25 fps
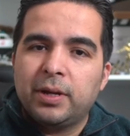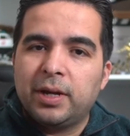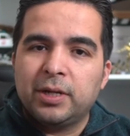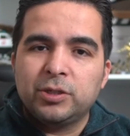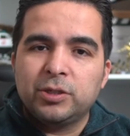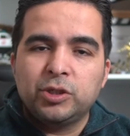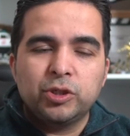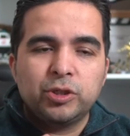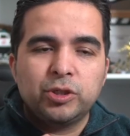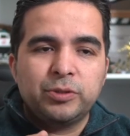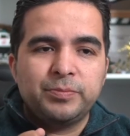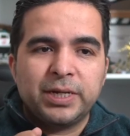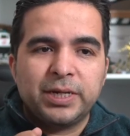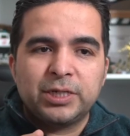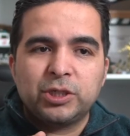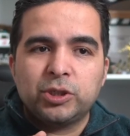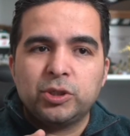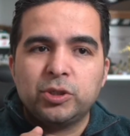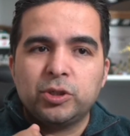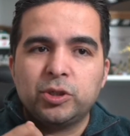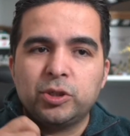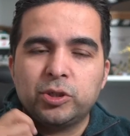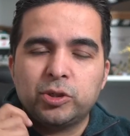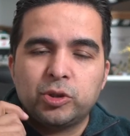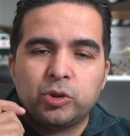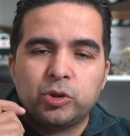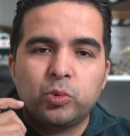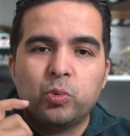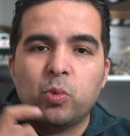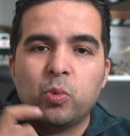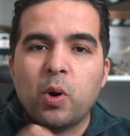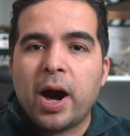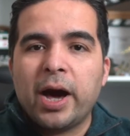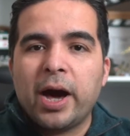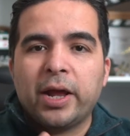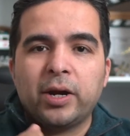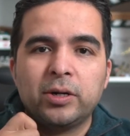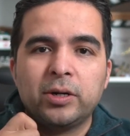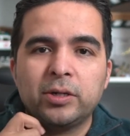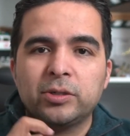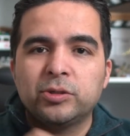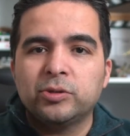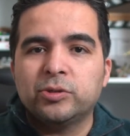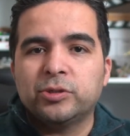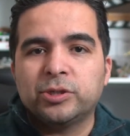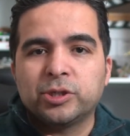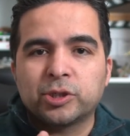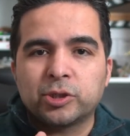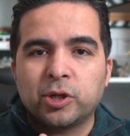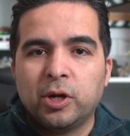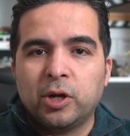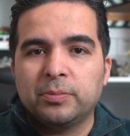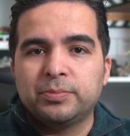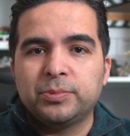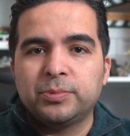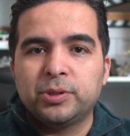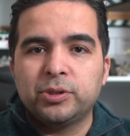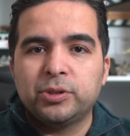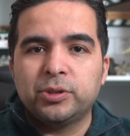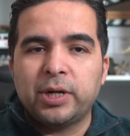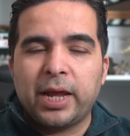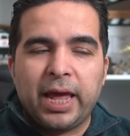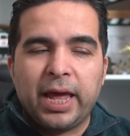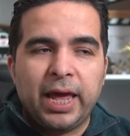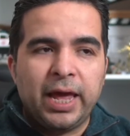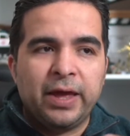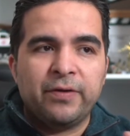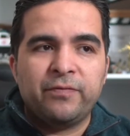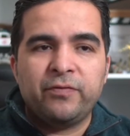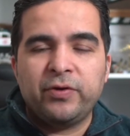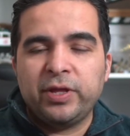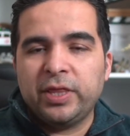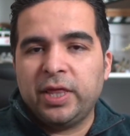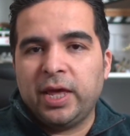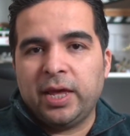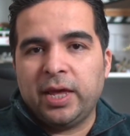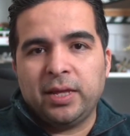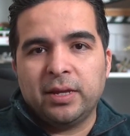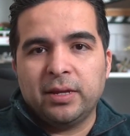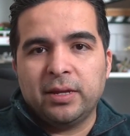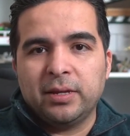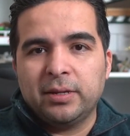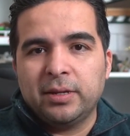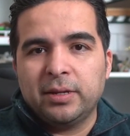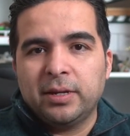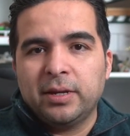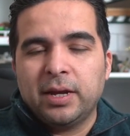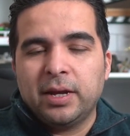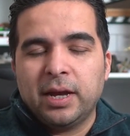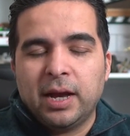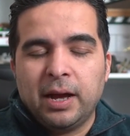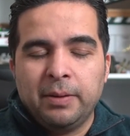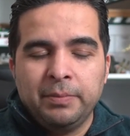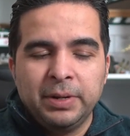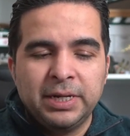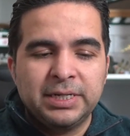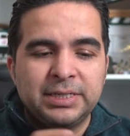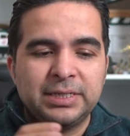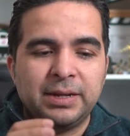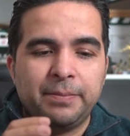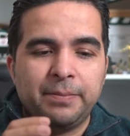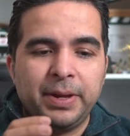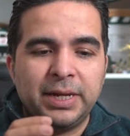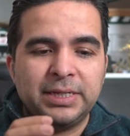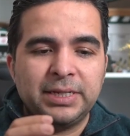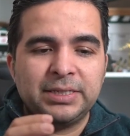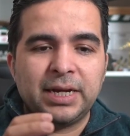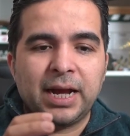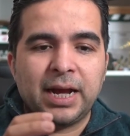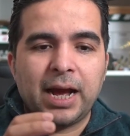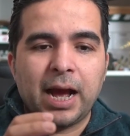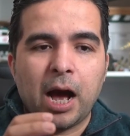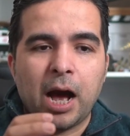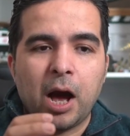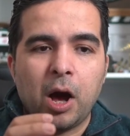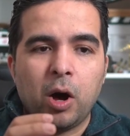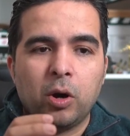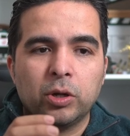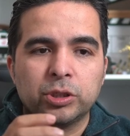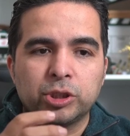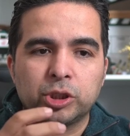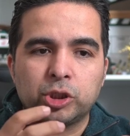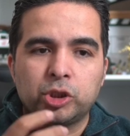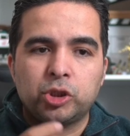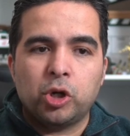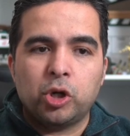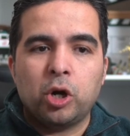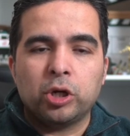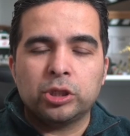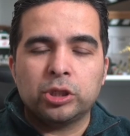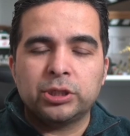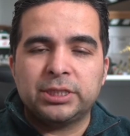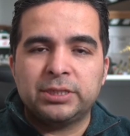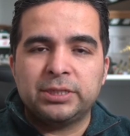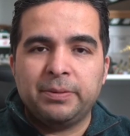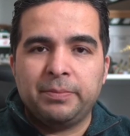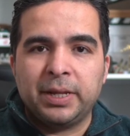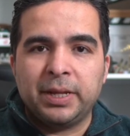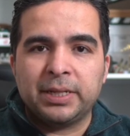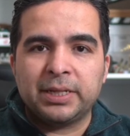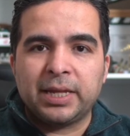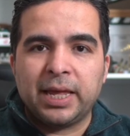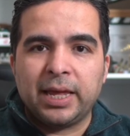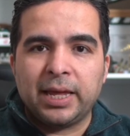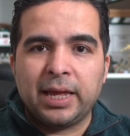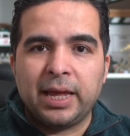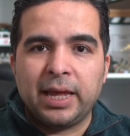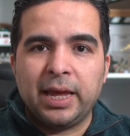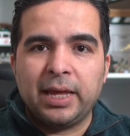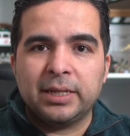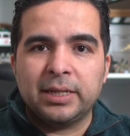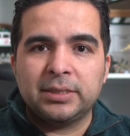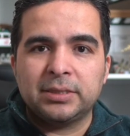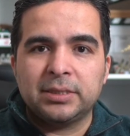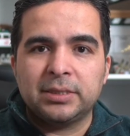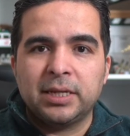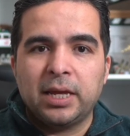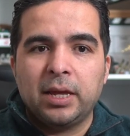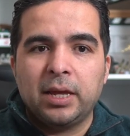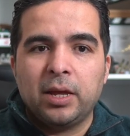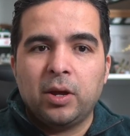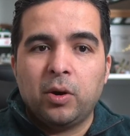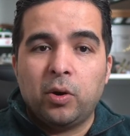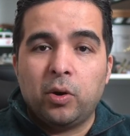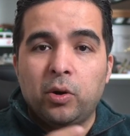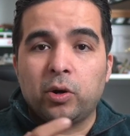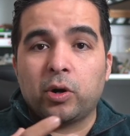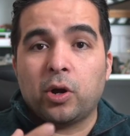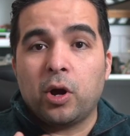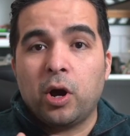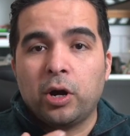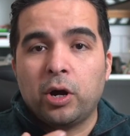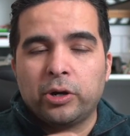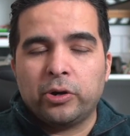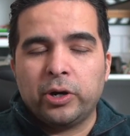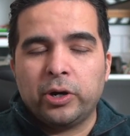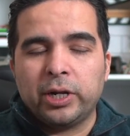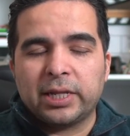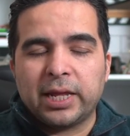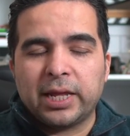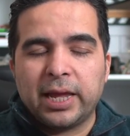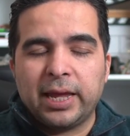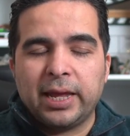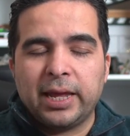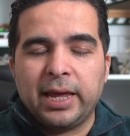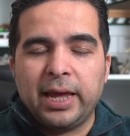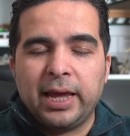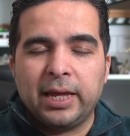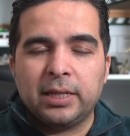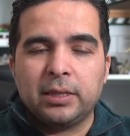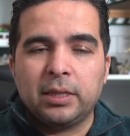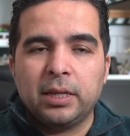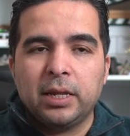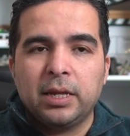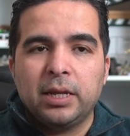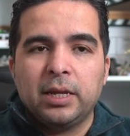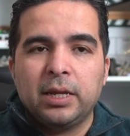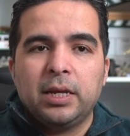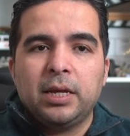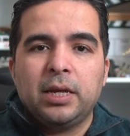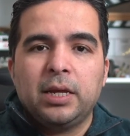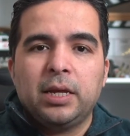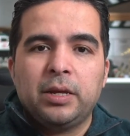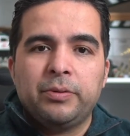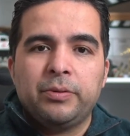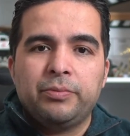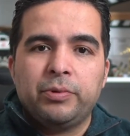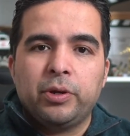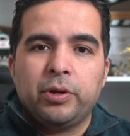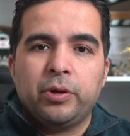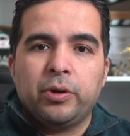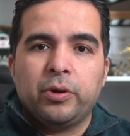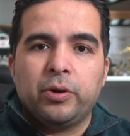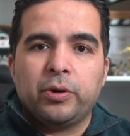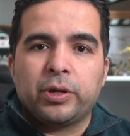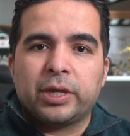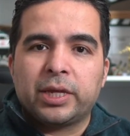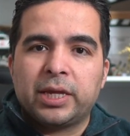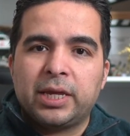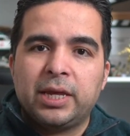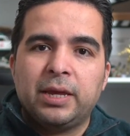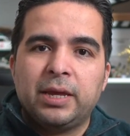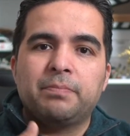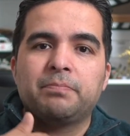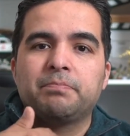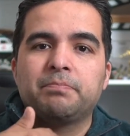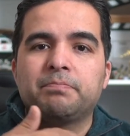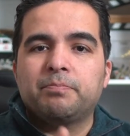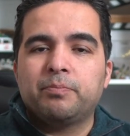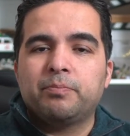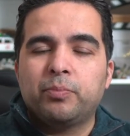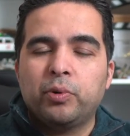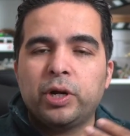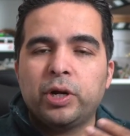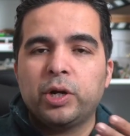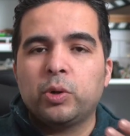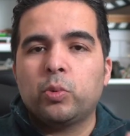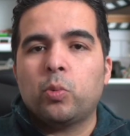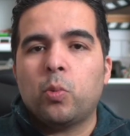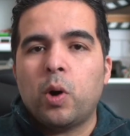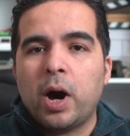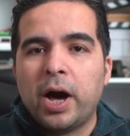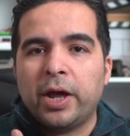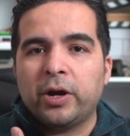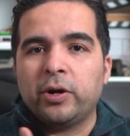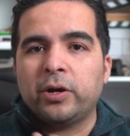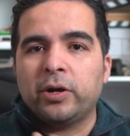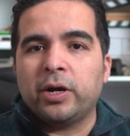just make sure to water your sculpture every day. I mean, it's amazing how strong cement can get, or concrete can get, if you keep putting water